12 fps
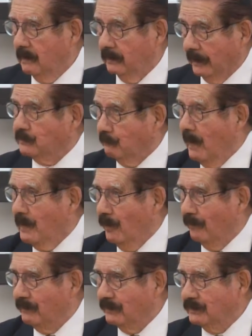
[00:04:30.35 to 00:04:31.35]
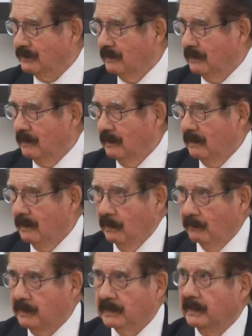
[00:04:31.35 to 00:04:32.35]
That's my office.
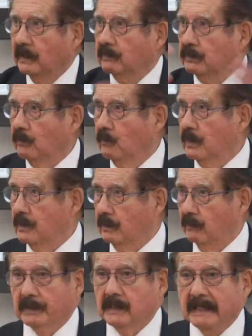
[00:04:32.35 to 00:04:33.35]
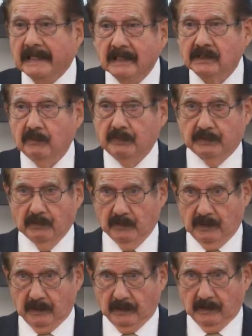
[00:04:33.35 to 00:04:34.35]
We connect with the world. We're connected with the
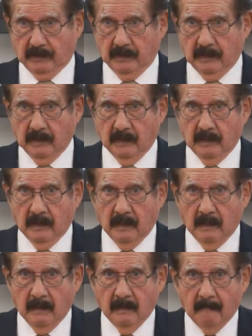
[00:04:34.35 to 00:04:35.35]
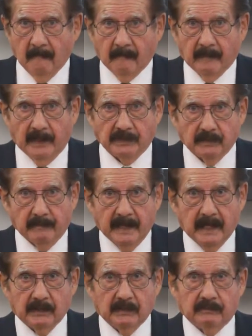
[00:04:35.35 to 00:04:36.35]
world. That's a
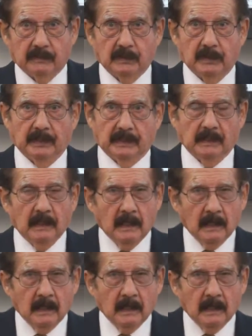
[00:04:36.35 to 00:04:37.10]
matter of learning.